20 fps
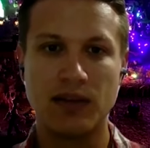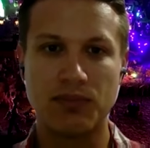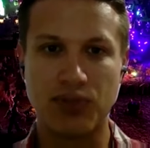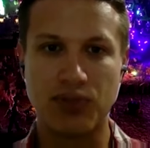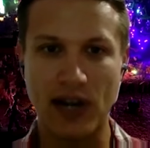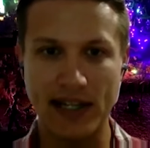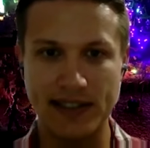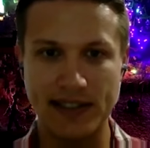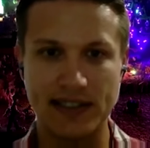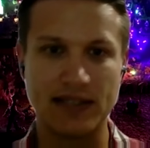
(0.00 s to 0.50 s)

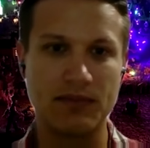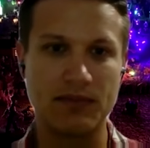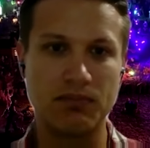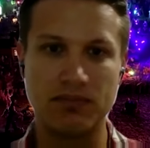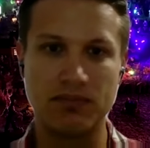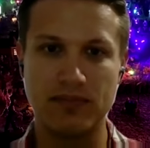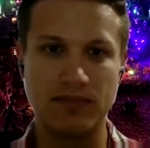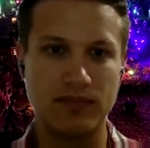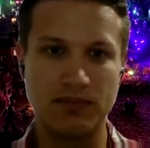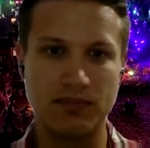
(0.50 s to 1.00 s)
pricing
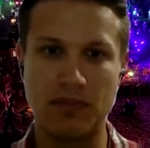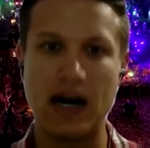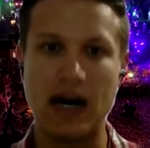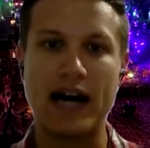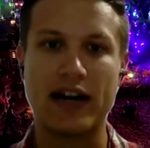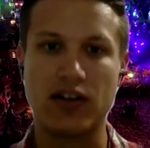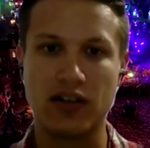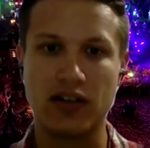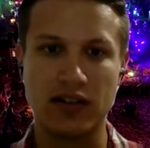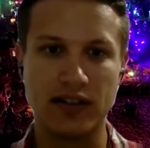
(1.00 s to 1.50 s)

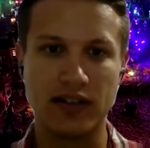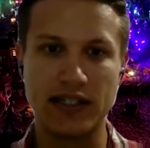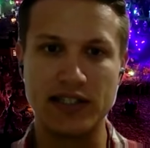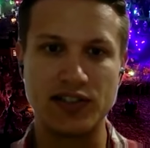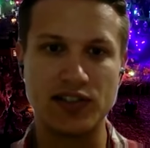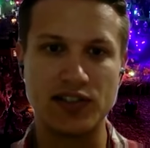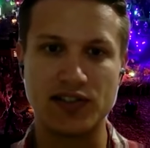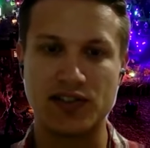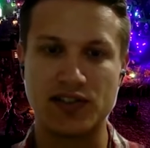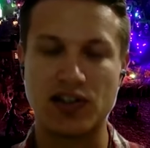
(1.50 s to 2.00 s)
model. It
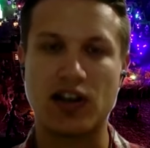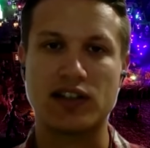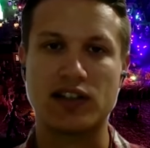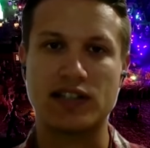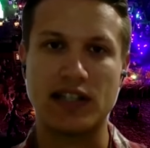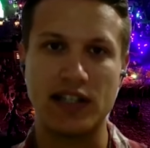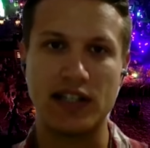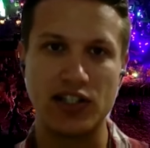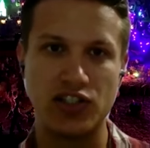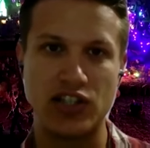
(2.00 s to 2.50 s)
just sucks.
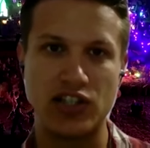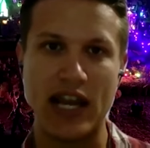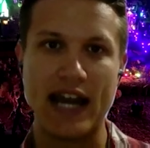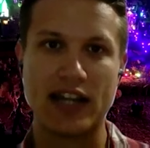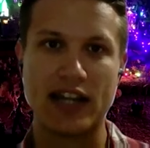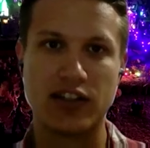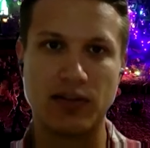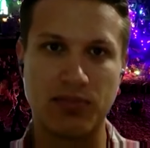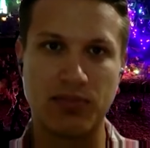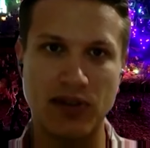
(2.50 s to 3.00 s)
Yeah. They
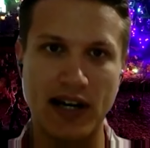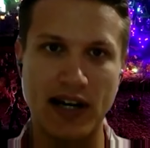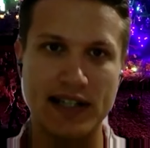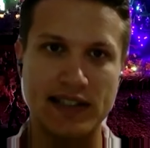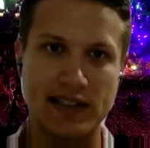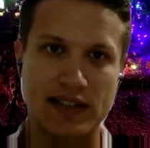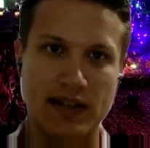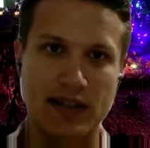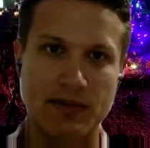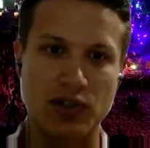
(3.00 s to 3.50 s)
jack their
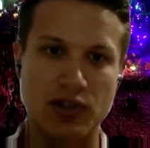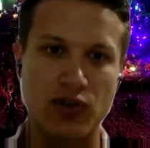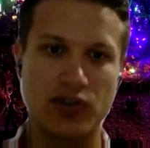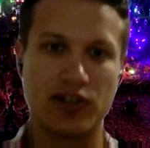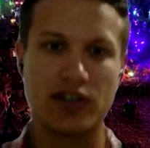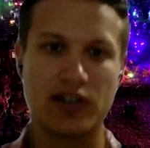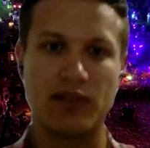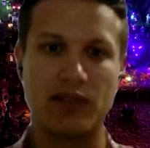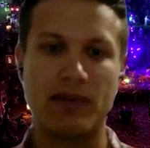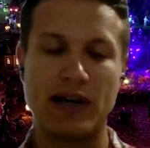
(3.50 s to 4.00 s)
prices up knowing
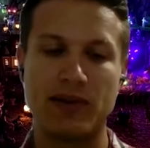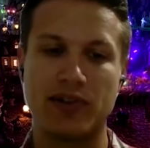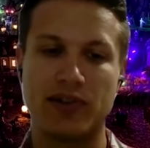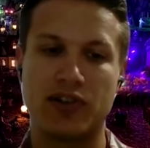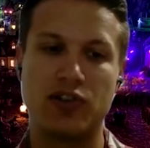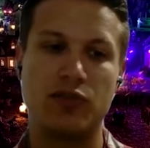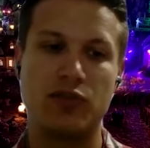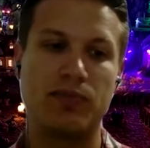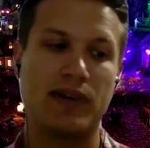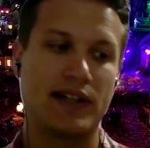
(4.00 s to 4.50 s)
you're going to buy
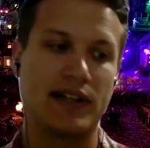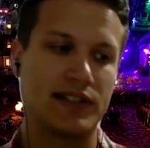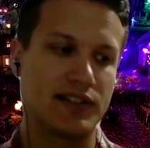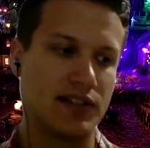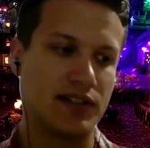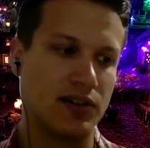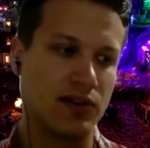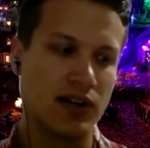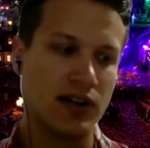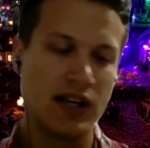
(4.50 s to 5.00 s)
the coupon.
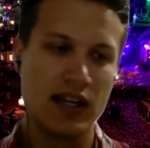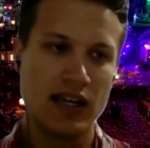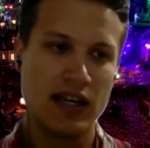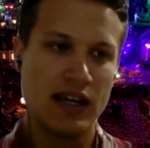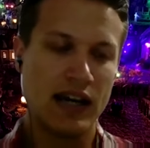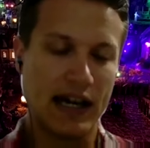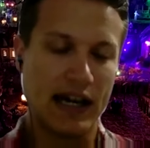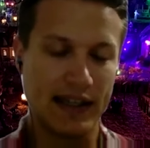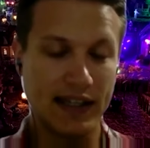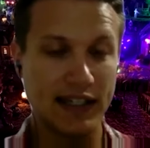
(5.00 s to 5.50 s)
So
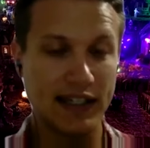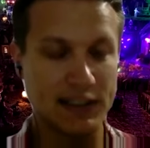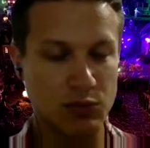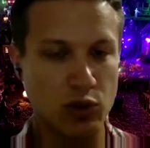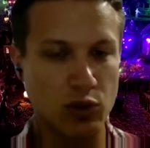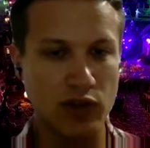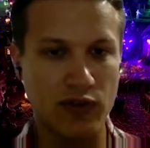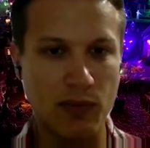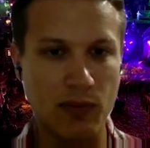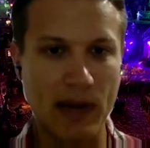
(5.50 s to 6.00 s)
yeah. I think it's
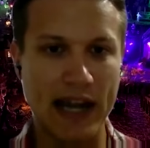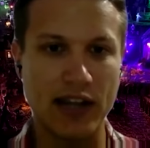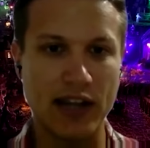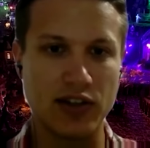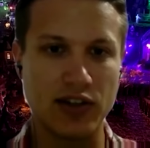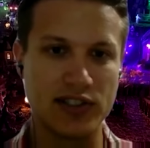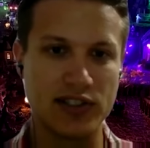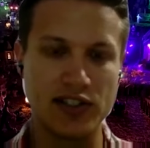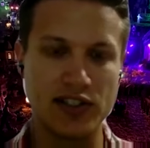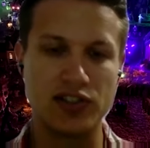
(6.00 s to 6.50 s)
more of a
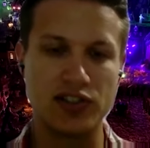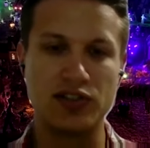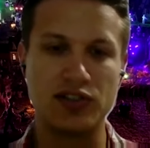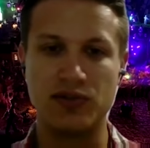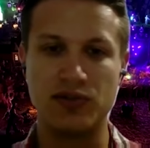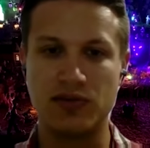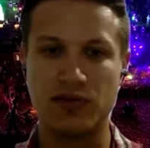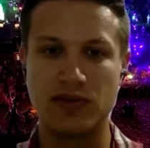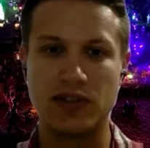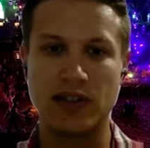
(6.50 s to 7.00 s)
Michael's
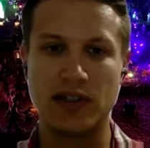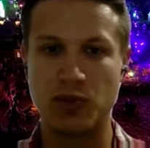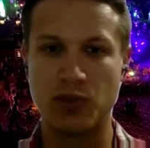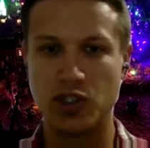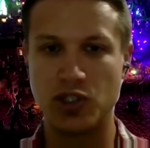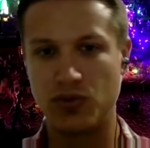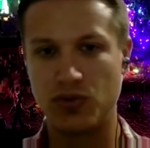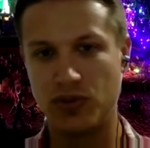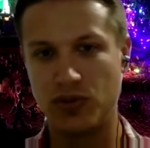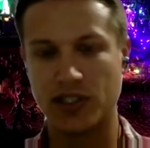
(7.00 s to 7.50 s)
issue. And
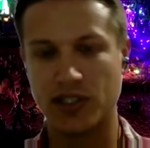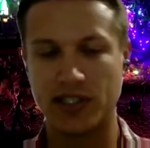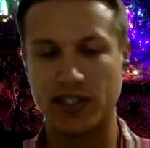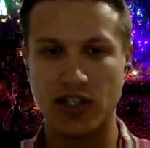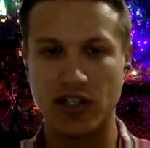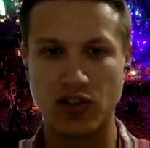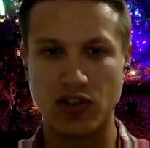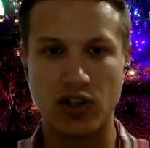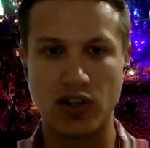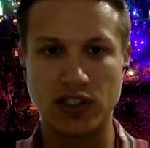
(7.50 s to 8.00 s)
when you look at the
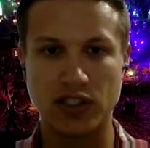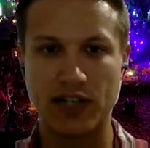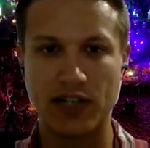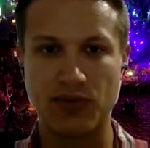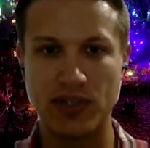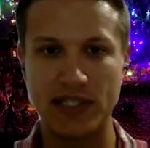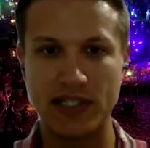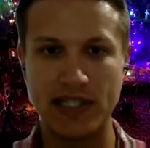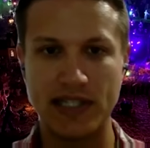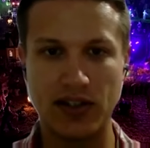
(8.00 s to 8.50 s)
other online
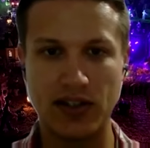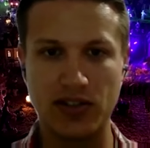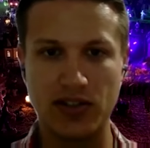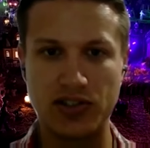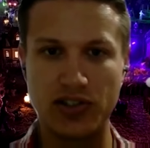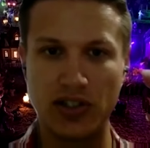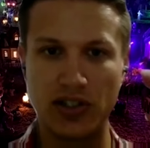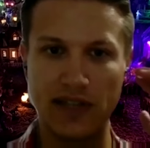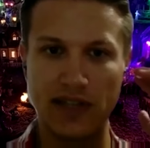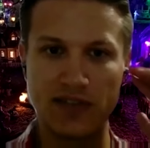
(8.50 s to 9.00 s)

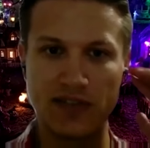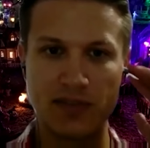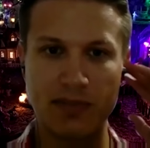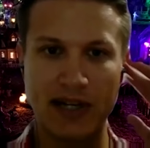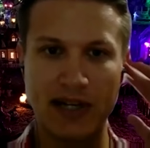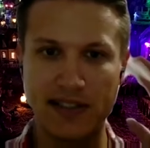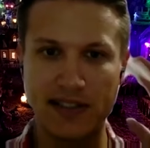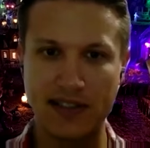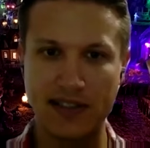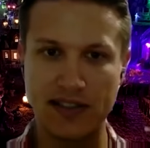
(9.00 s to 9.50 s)
retailers, your Gift
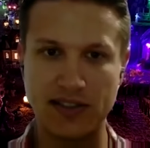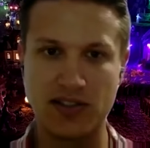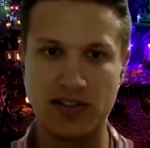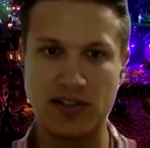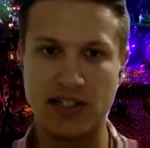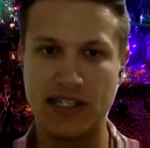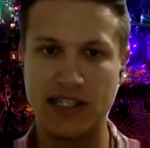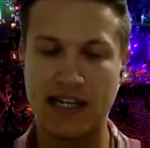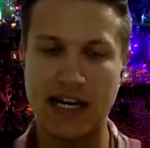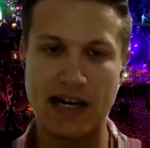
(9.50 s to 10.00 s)
Spices, your
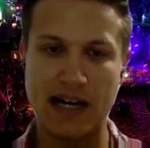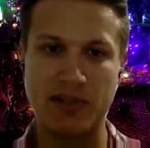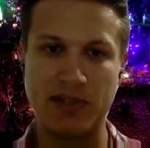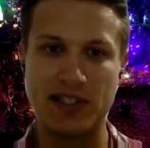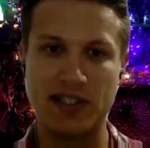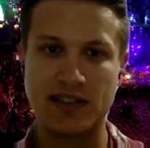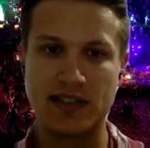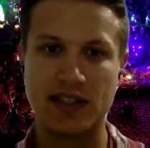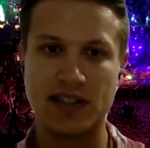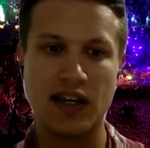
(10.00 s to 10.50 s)

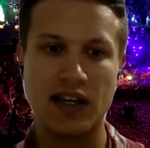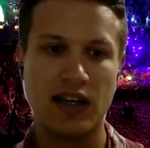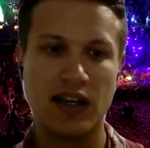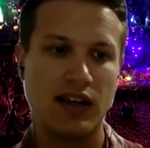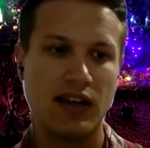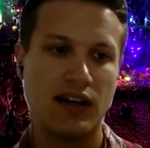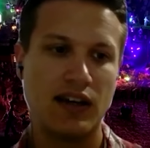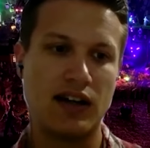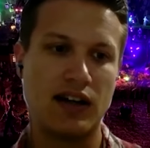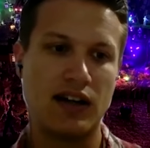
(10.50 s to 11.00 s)
hobbies,
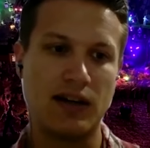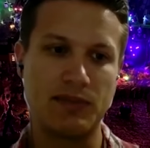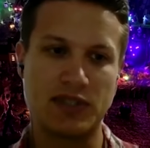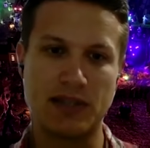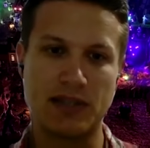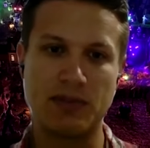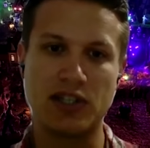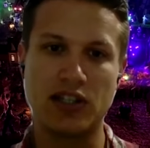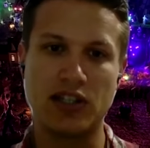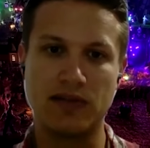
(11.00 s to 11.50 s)
um,
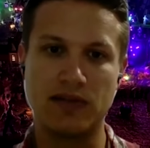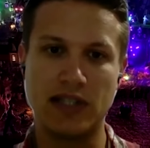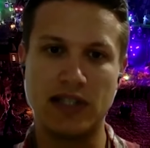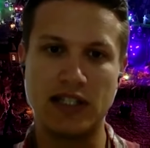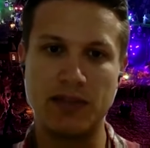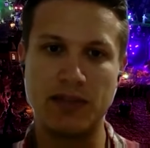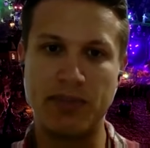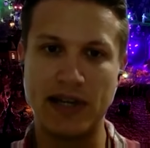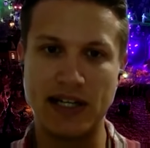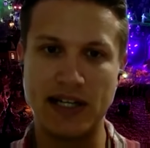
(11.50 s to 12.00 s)
some of the
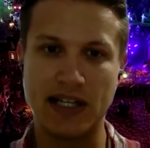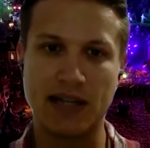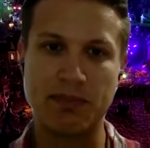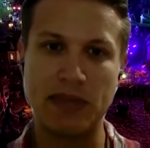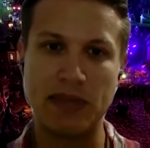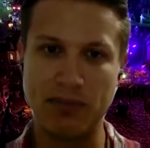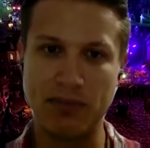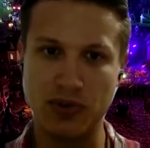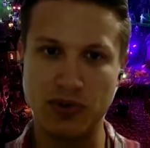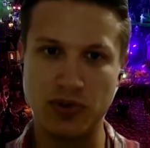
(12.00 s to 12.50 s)
independent
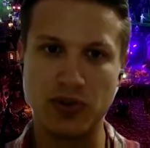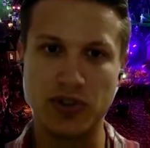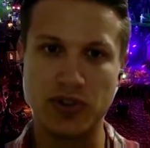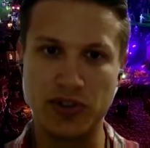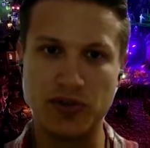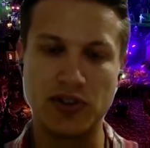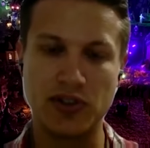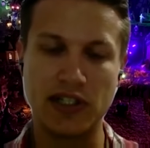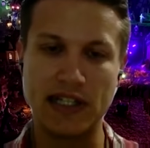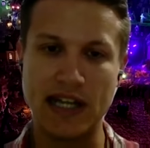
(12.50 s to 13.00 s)
people who are
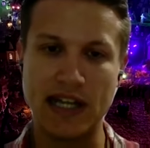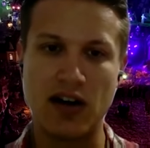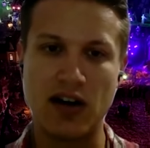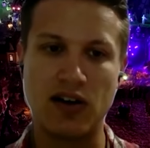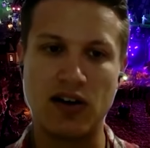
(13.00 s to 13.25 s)
doing it now,